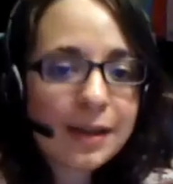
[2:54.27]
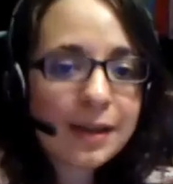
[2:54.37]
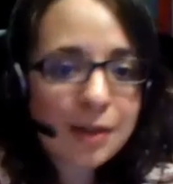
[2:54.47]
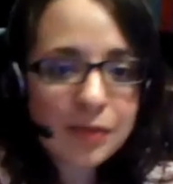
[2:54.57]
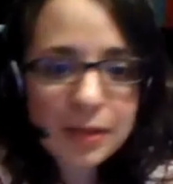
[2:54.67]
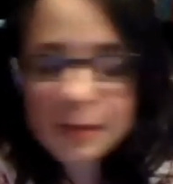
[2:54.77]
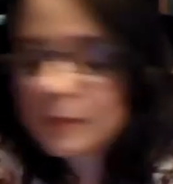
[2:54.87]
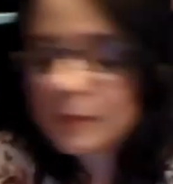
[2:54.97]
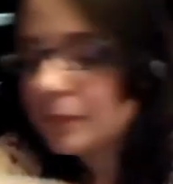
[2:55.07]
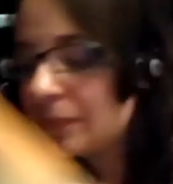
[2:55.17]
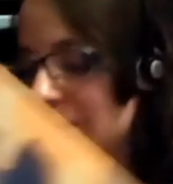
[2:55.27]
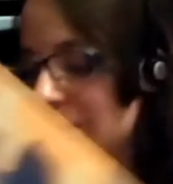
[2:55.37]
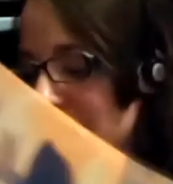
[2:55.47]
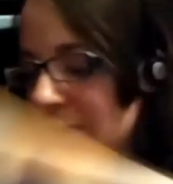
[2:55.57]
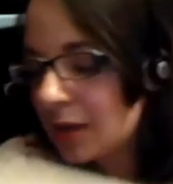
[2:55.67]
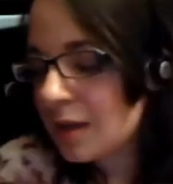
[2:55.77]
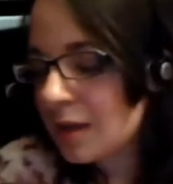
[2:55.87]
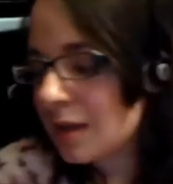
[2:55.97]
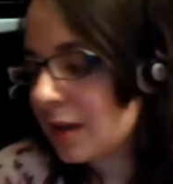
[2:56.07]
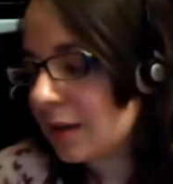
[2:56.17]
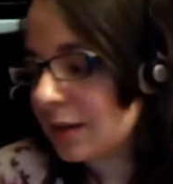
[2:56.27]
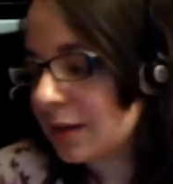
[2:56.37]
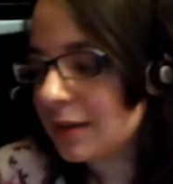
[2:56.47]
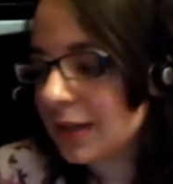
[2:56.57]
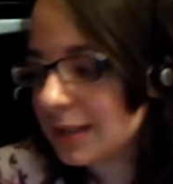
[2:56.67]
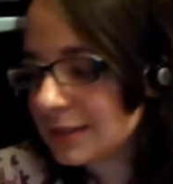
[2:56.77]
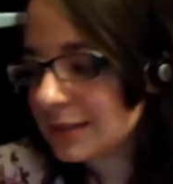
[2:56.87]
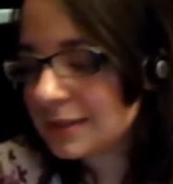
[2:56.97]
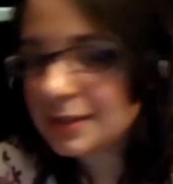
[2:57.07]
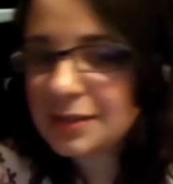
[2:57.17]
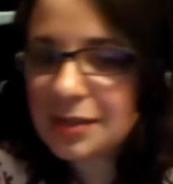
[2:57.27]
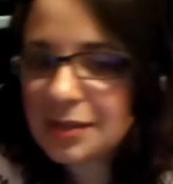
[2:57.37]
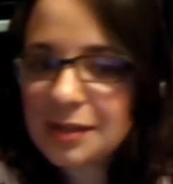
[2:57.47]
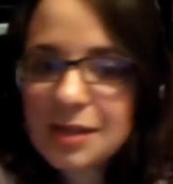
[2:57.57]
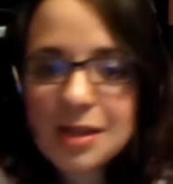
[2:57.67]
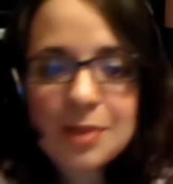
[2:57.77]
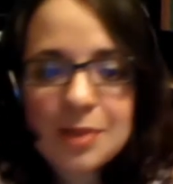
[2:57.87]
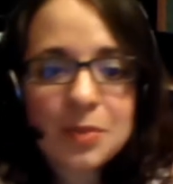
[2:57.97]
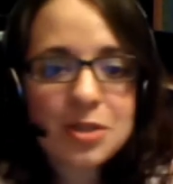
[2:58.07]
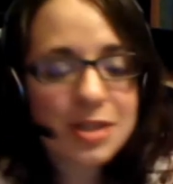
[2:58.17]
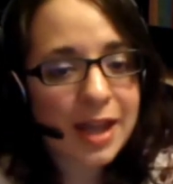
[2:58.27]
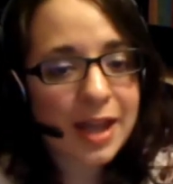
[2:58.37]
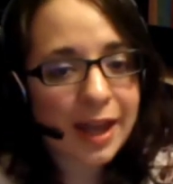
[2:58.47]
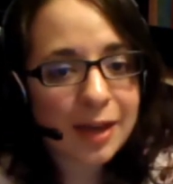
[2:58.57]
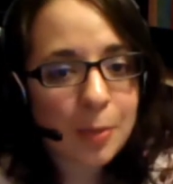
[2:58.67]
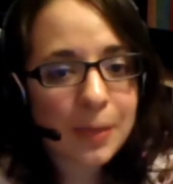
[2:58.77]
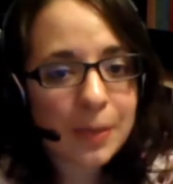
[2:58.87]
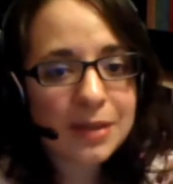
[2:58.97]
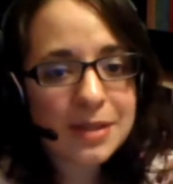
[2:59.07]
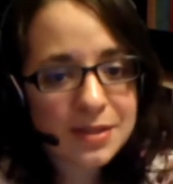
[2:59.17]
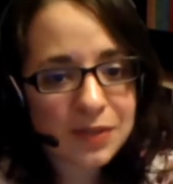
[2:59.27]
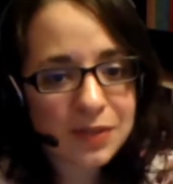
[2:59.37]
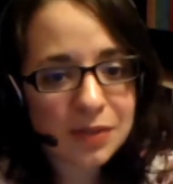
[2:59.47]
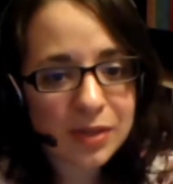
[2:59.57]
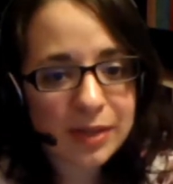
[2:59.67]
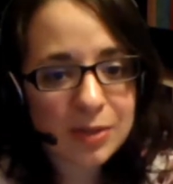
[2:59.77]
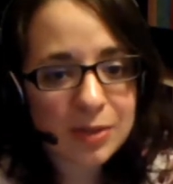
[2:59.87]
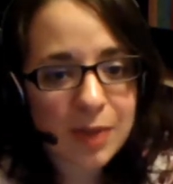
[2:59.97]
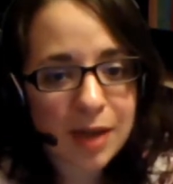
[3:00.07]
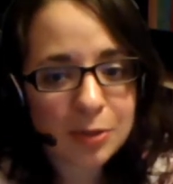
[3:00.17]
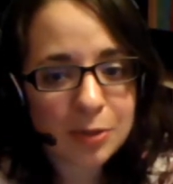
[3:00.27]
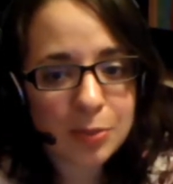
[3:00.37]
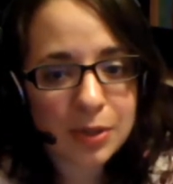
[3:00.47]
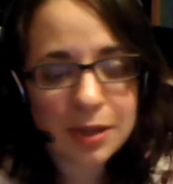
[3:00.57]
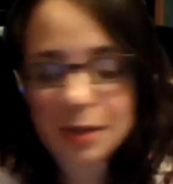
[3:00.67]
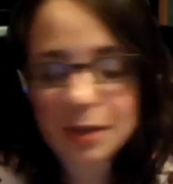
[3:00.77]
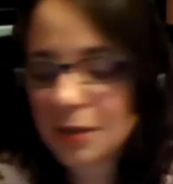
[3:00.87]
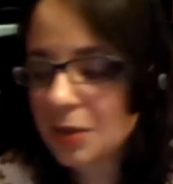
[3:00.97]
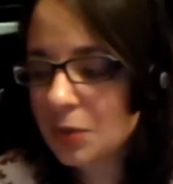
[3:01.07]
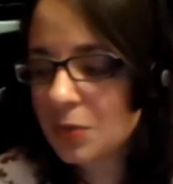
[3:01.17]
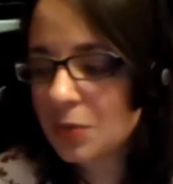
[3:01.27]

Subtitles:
love it. Next, I'm gonna just add my least favorite Harry Potter book, which